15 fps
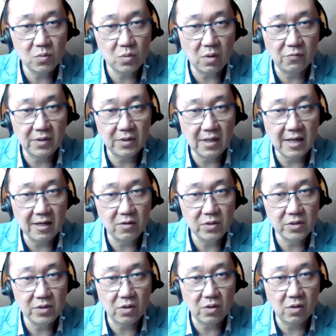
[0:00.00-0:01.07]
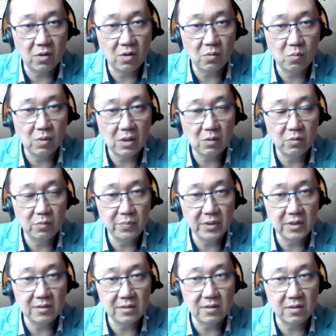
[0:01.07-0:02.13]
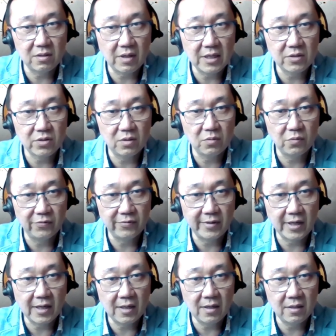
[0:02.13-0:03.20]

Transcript: of the language, or what would be the situation with that?